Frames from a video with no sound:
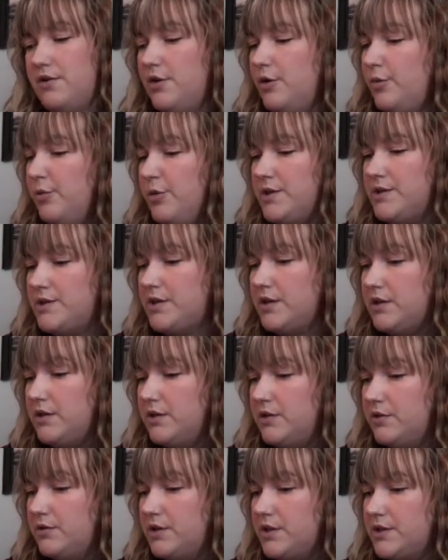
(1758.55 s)
Nobody's going to
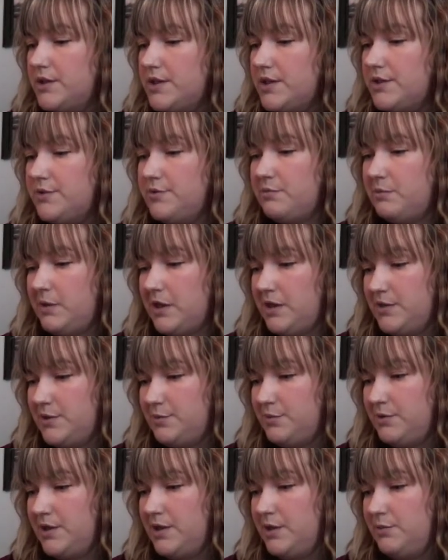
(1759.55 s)
notice. That's what my
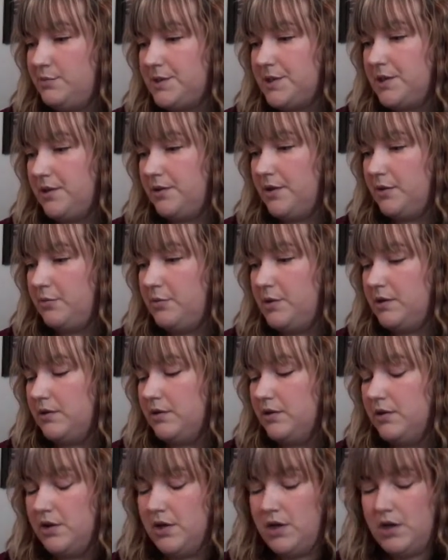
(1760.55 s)
husband keeps telling me.
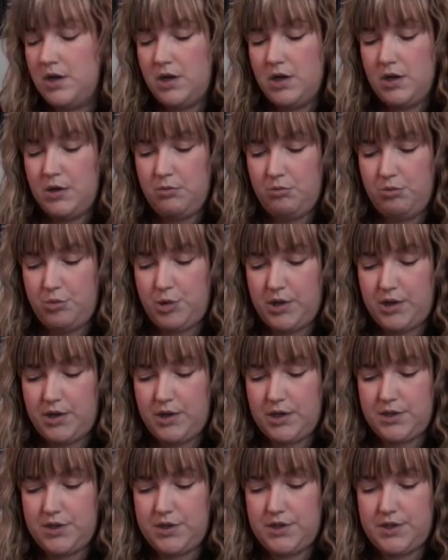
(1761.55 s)
But
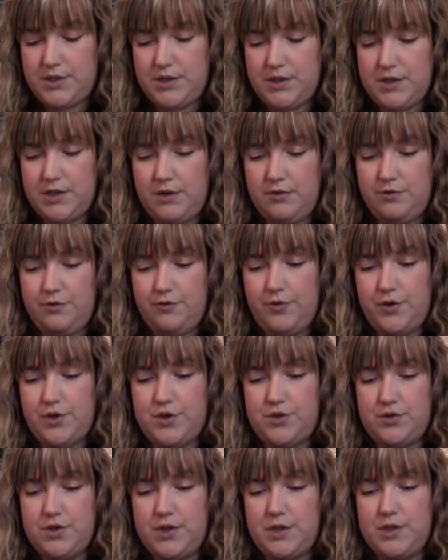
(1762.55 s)
it
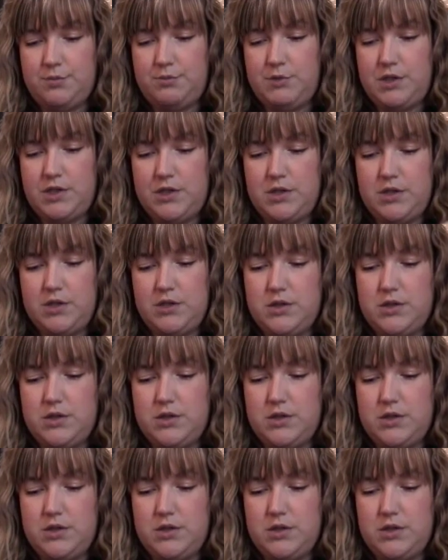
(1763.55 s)
frustrates me.